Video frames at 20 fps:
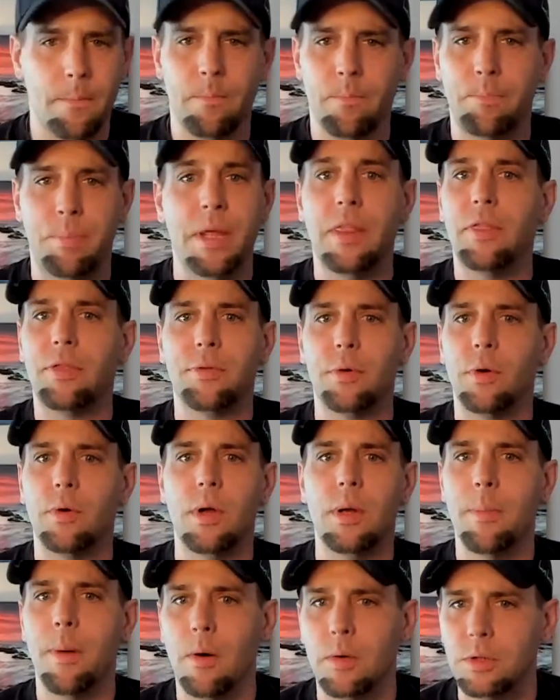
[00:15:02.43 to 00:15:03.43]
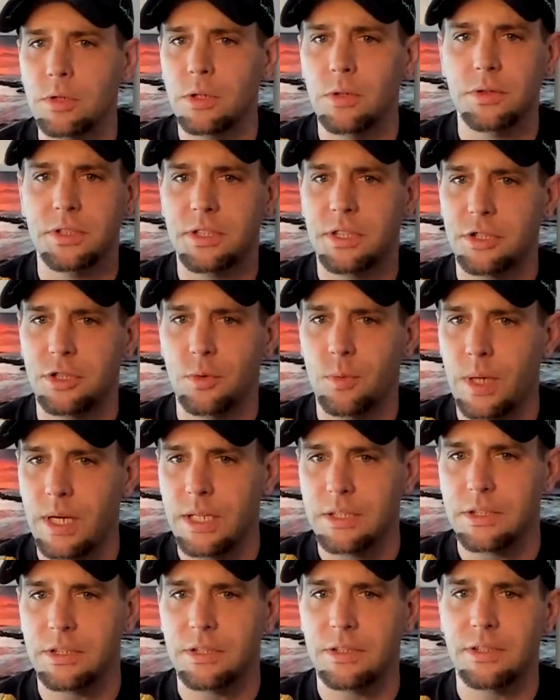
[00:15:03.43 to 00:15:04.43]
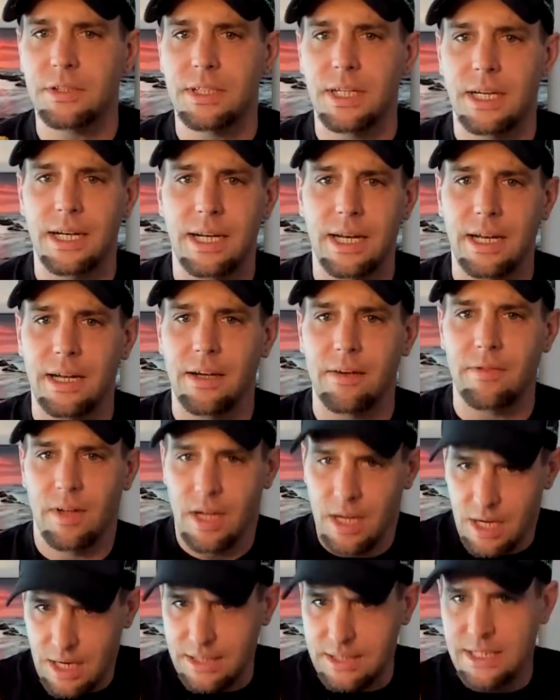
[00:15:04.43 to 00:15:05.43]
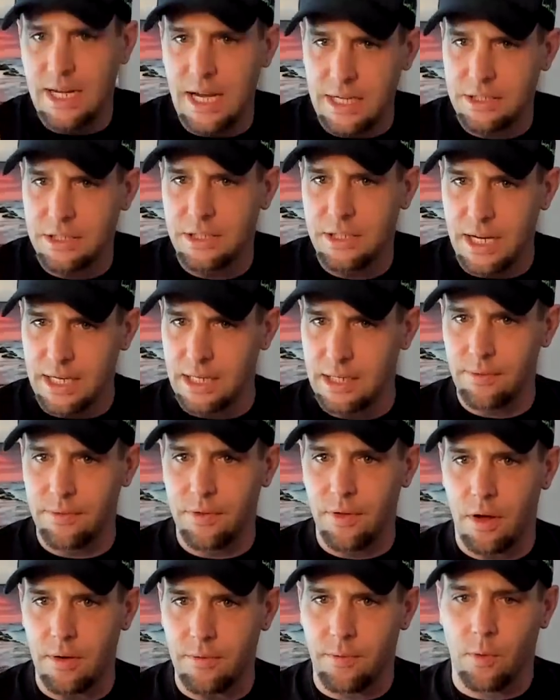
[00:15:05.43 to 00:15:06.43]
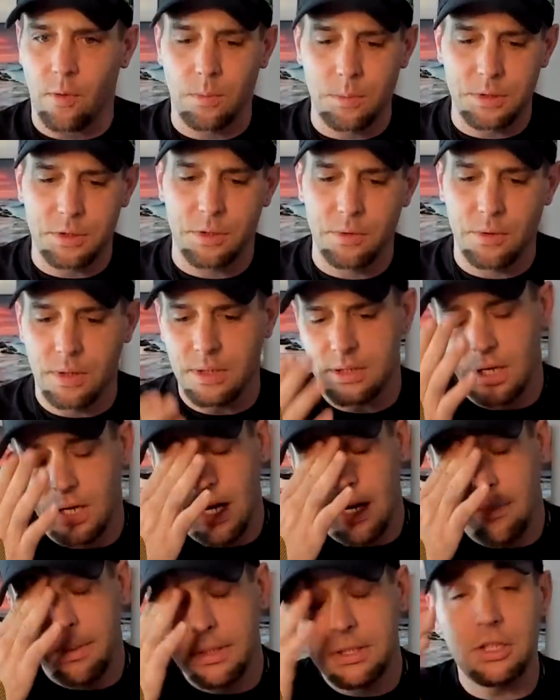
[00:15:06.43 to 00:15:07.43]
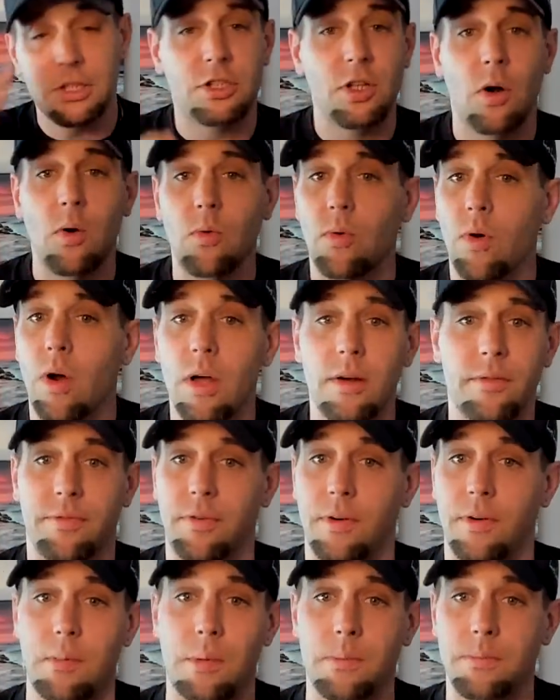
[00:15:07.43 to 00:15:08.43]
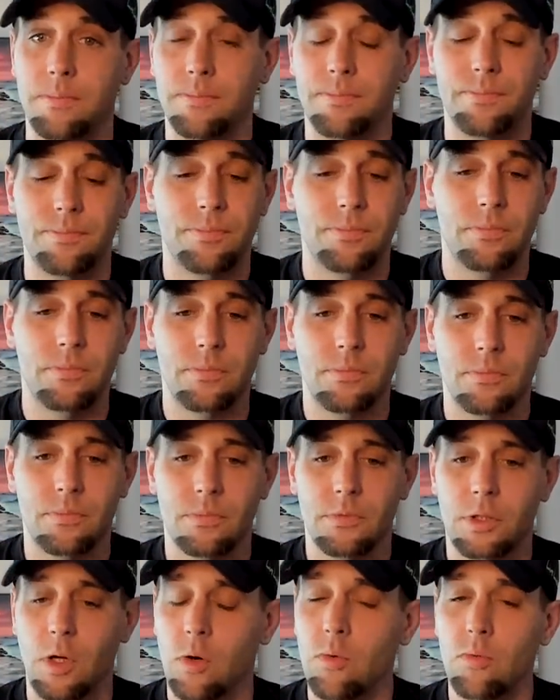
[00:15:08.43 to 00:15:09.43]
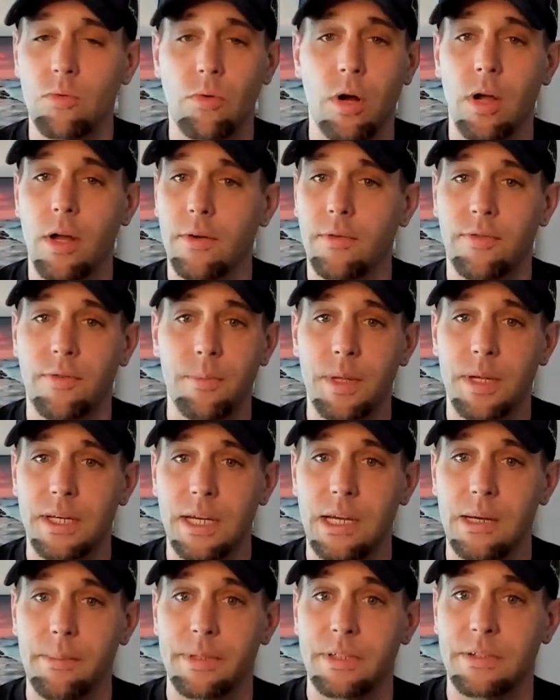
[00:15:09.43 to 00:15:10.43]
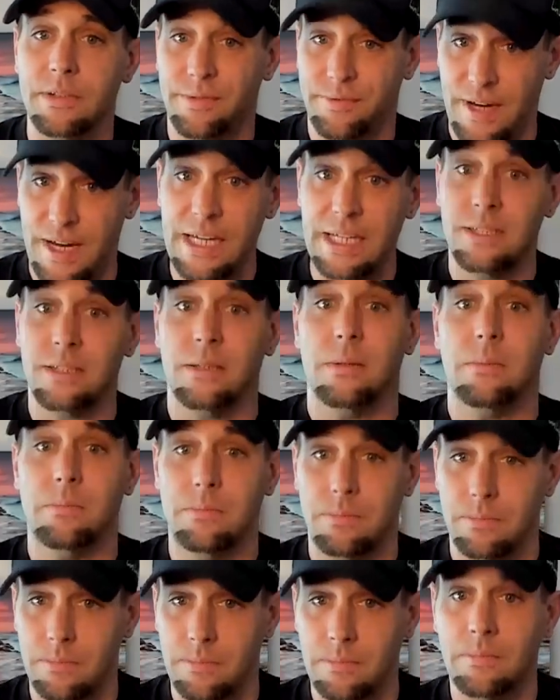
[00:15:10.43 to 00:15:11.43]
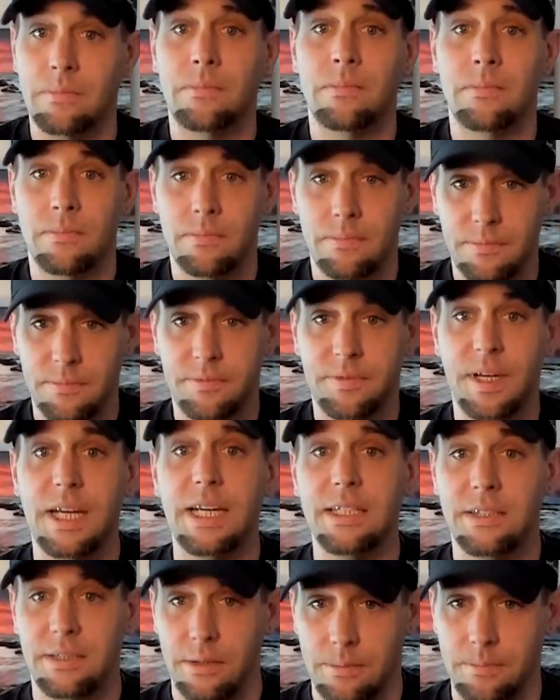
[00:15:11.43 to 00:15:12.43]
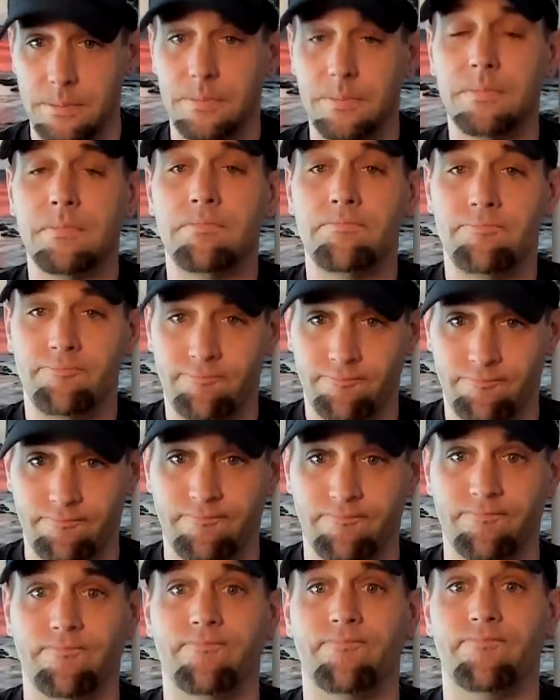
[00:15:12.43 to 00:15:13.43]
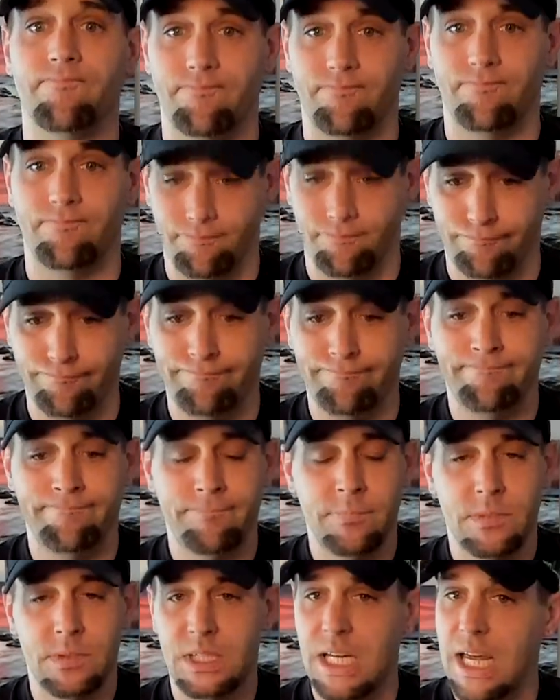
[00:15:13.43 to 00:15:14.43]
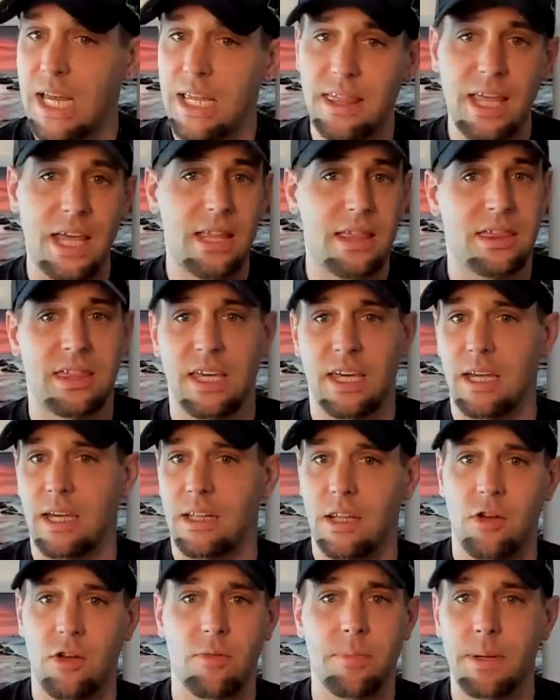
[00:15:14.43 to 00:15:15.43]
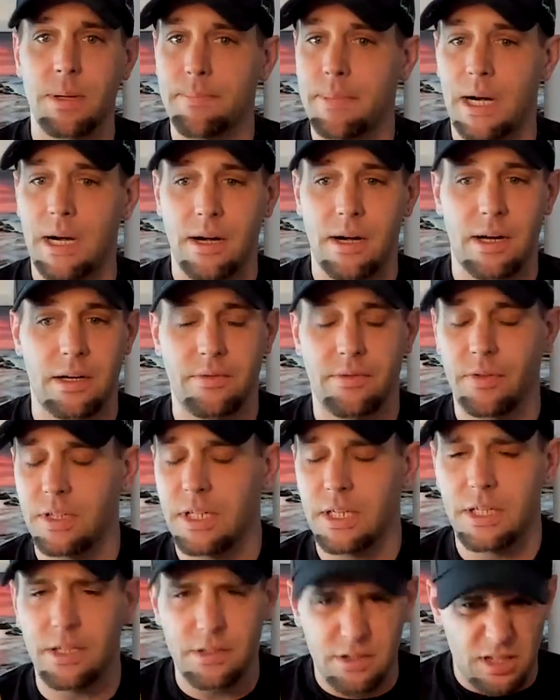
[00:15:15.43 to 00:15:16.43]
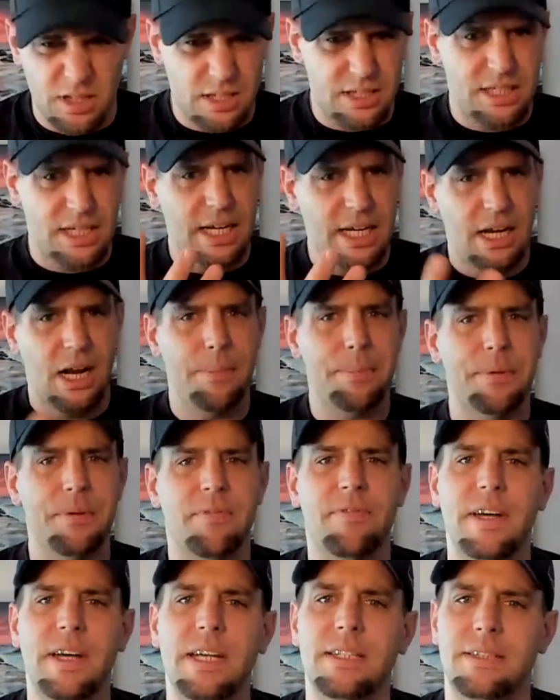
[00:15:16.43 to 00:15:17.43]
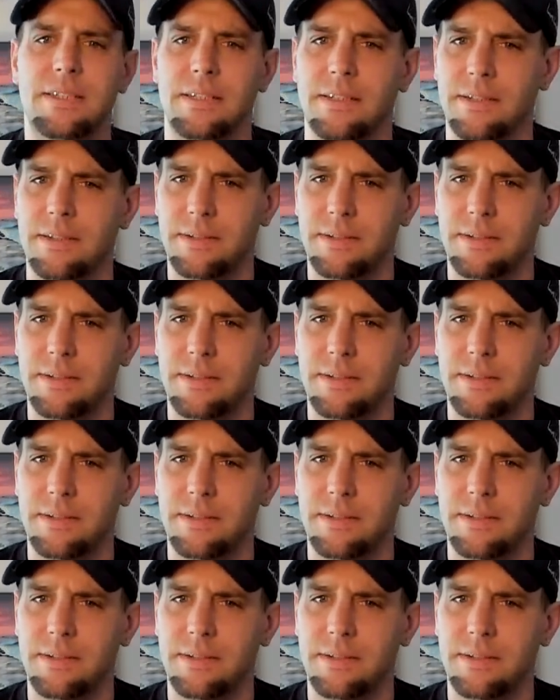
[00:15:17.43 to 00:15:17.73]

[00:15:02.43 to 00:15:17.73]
been through emotional situations that have attached negative thought forms to us, but just don't run from them. Don't run from the demons. Face them. Face them. Mm-hmm. Take that thing that you've been burying for years and dig it up and face it.